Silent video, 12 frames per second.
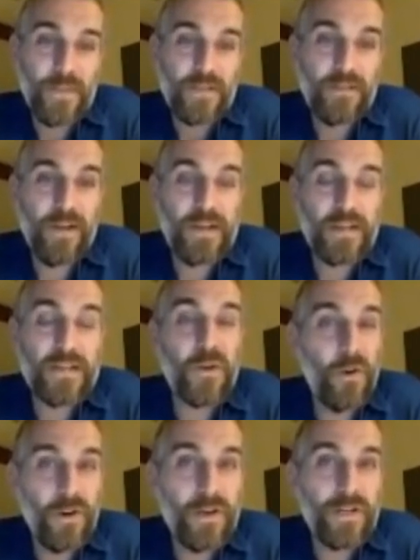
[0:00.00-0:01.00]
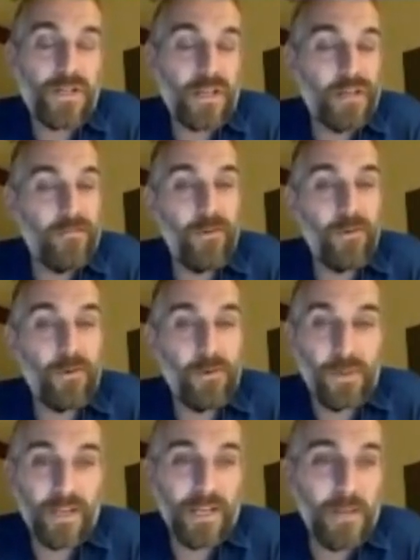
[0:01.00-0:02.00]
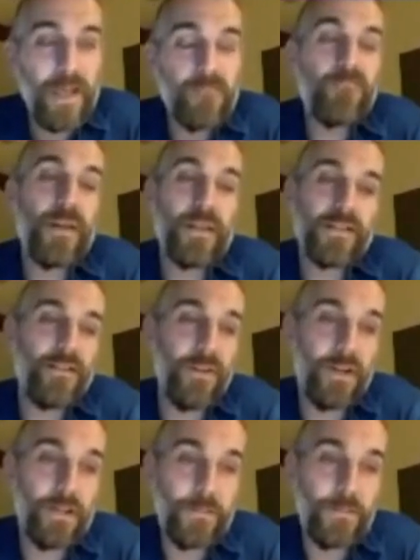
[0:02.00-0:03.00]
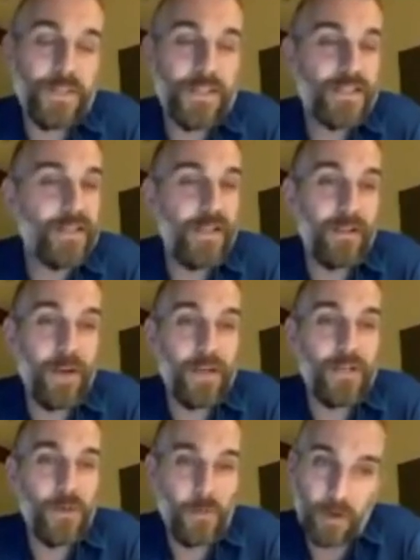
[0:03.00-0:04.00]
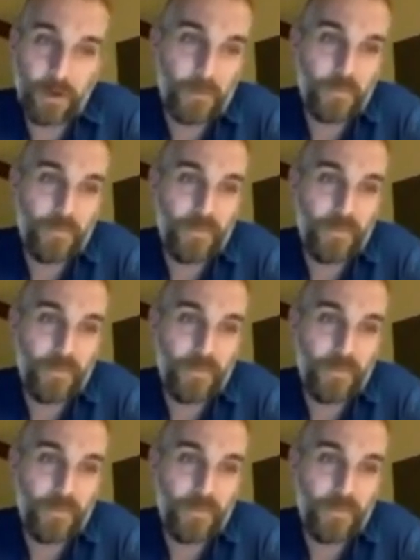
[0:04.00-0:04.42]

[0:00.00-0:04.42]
to find courage and vulnerability, and best of all, to celebrate humor.